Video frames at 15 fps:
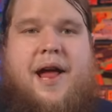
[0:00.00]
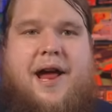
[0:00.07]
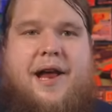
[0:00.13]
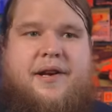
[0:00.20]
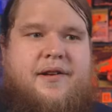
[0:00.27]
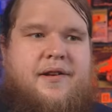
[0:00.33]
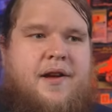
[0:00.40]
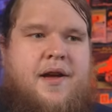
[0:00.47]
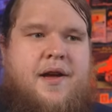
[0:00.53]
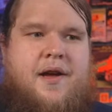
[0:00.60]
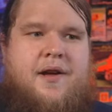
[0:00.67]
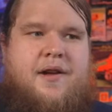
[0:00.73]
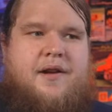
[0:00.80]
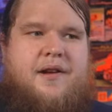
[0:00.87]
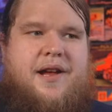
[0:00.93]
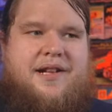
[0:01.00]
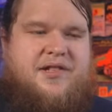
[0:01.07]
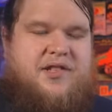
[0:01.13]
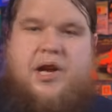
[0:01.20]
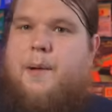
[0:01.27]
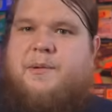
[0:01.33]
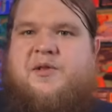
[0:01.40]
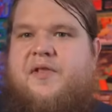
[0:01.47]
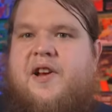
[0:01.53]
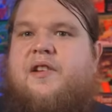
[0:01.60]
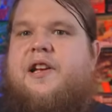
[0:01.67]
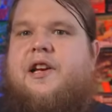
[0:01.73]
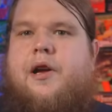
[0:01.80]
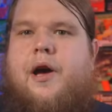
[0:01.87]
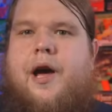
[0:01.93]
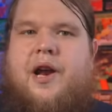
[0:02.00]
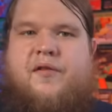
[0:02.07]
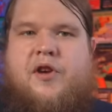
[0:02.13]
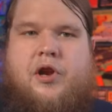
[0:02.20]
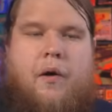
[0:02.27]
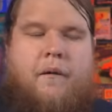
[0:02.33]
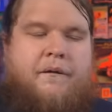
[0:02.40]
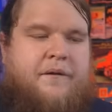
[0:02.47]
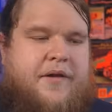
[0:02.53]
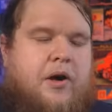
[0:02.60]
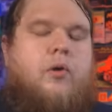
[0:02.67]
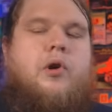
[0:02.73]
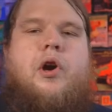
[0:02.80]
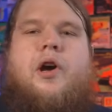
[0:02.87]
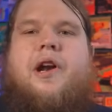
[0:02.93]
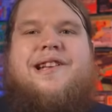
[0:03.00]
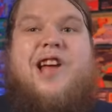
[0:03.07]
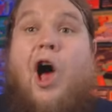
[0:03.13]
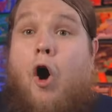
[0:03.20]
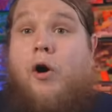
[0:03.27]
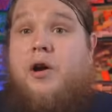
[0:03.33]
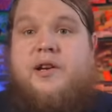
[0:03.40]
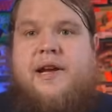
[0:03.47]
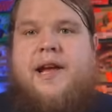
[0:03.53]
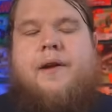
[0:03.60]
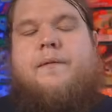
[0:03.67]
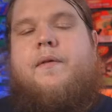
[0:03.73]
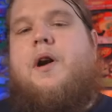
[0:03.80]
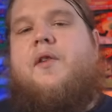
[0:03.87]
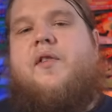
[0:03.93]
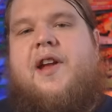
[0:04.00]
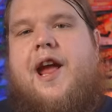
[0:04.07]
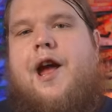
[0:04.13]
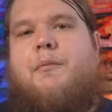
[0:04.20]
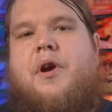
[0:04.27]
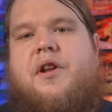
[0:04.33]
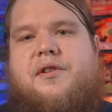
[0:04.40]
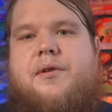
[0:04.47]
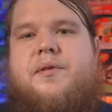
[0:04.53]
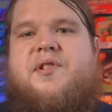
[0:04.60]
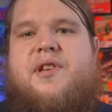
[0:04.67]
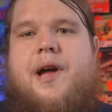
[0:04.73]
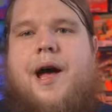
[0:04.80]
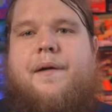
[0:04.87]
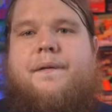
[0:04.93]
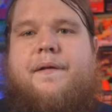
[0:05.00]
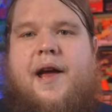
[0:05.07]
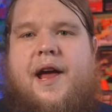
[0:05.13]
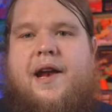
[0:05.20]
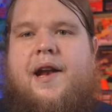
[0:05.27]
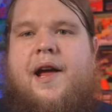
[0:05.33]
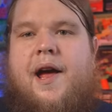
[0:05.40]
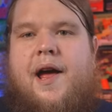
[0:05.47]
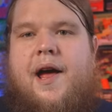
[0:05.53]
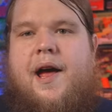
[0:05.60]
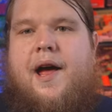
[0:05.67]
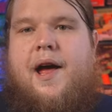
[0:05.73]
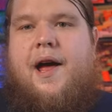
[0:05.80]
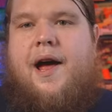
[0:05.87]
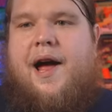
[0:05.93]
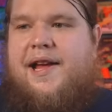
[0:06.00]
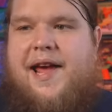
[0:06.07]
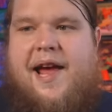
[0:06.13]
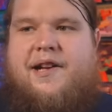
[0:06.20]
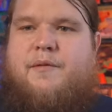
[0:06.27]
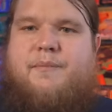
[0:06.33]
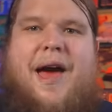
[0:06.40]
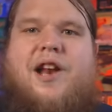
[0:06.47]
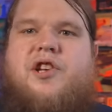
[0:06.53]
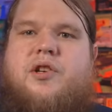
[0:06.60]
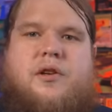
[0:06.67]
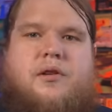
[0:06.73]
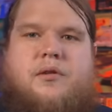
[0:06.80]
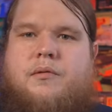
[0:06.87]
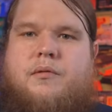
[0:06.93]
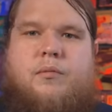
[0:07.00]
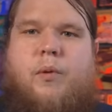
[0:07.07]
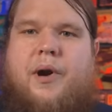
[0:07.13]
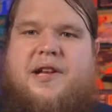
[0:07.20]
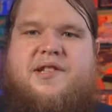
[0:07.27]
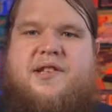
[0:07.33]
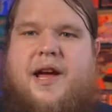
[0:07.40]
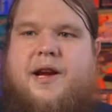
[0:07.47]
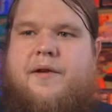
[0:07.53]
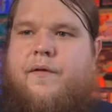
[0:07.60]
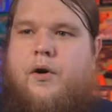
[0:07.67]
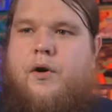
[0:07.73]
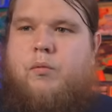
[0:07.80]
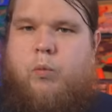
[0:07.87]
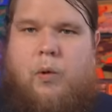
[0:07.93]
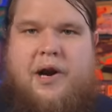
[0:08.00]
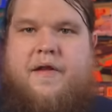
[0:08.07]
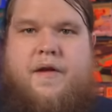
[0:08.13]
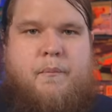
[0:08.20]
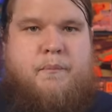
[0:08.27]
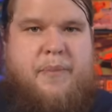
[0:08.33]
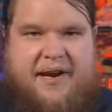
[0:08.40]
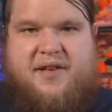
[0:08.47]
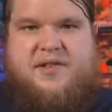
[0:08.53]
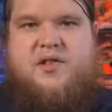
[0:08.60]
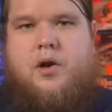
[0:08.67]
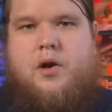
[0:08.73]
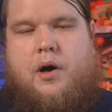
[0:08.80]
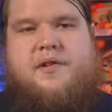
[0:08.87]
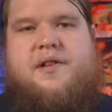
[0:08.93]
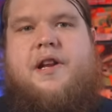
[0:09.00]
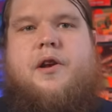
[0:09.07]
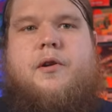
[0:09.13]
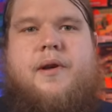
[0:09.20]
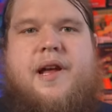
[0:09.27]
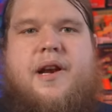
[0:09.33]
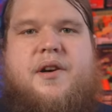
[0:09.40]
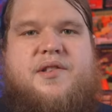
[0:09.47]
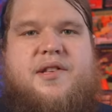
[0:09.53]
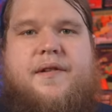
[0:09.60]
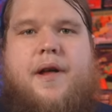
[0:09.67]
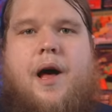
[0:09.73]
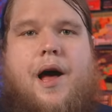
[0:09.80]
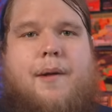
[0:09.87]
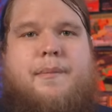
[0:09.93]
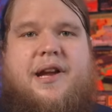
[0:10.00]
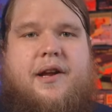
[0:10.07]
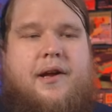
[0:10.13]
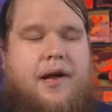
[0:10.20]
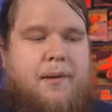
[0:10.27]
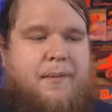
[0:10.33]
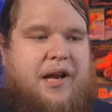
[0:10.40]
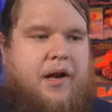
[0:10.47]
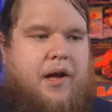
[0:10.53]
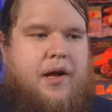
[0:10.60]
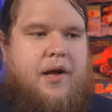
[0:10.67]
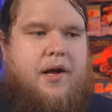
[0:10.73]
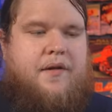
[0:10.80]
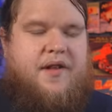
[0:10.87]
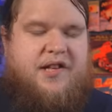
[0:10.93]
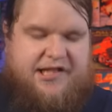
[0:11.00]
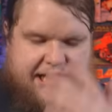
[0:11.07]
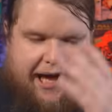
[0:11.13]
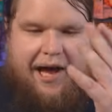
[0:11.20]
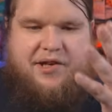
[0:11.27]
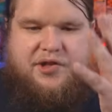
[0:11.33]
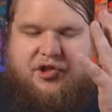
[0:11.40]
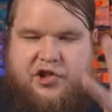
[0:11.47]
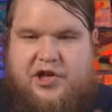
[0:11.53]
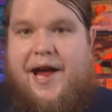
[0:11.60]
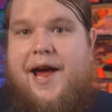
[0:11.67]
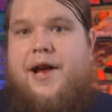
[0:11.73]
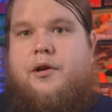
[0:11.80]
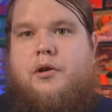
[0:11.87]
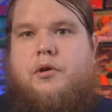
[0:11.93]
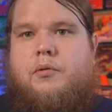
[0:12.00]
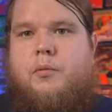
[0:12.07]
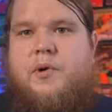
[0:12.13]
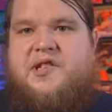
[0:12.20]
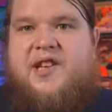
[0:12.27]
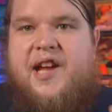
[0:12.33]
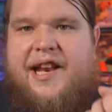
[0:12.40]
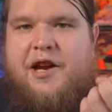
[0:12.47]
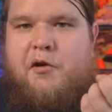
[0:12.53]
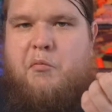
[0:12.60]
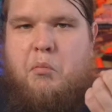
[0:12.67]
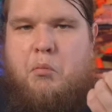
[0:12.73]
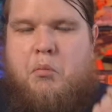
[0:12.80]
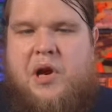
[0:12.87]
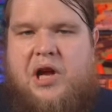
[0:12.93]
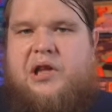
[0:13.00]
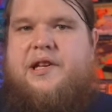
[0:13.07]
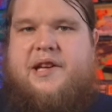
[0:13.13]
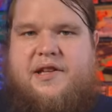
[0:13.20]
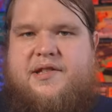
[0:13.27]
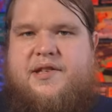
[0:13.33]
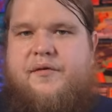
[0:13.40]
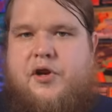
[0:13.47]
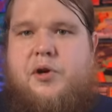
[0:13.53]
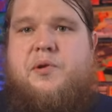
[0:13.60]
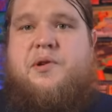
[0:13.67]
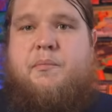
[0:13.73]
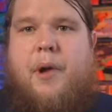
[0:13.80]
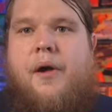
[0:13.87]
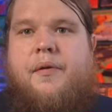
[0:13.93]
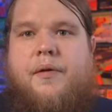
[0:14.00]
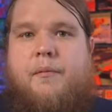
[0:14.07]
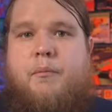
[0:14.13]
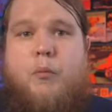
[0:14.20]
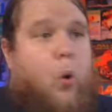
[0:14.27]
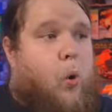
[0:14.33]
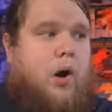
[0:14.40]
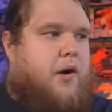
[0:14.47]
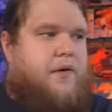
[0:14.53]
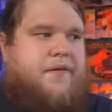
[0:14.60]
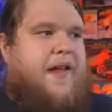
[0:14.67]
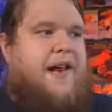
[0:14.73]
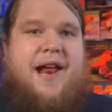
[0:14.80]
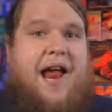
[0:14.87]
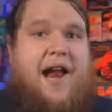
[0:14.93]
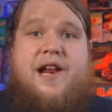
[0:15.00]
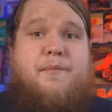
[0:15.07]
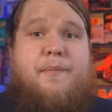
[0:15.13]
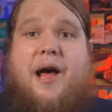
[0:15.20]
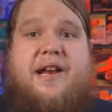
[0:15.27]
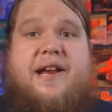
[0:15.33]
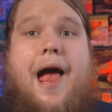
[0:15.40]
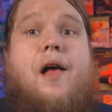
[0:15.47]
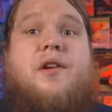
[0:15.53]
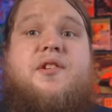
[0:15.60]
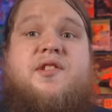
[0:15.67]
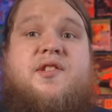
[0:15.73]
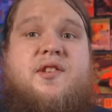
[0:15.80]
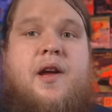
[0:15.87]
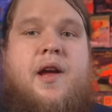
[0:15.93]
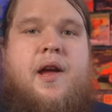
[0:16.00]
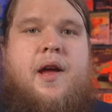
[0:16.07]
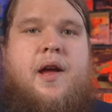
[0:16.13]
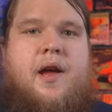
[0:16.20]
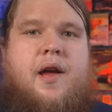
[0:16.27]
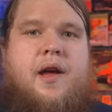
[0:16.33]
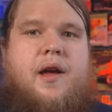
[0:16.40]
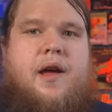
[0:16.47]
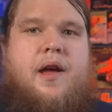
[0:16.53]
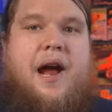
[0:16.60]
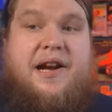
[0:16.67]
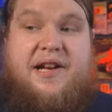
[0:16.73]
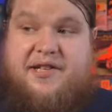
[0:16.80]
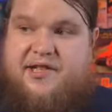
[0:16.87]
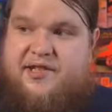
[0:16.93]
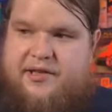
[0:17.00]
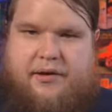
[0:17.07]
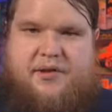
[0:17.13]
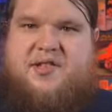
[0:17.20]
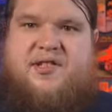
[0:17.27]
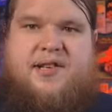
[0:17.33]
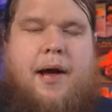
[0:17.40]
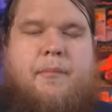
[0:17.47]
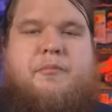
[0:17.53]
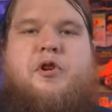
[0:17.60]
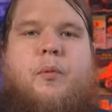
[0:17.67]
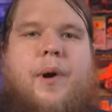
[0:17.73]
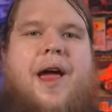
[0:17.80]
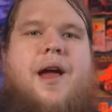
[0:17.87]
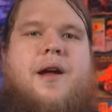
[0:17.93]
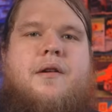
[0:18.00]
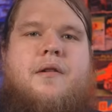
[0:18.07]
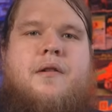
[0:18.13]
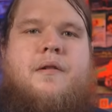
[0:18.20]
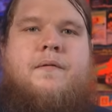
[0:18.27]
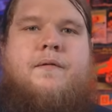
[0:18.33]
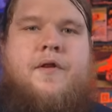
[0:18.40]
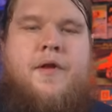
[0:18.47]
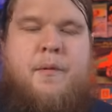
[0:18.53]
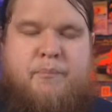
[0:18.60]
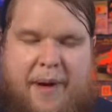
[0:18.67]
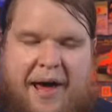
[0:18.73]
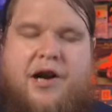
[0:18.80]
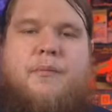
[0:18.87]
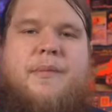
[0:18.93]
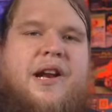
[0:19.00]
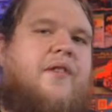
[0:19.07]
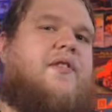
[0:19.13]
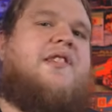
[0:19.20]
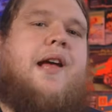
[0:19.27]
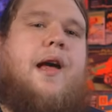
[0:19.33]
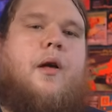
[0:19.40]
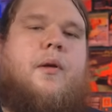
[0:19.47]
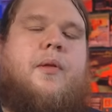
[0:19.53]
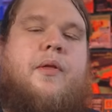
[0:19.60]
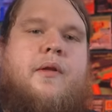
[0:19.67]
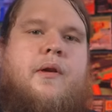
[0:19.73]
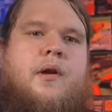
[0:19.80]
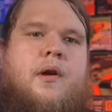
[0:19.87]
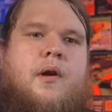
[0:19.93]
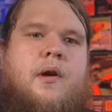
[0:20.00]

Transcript: And it stops feeling good. And if you don't feel good, it's hard to get in front of a camera and do stuff. And I can't imagine what it's like for one of the biggest content creators in the hobby. I mean, this guy's channel was getting millions of views a month, more than anybody else and he still stepped away for the betterment of his health.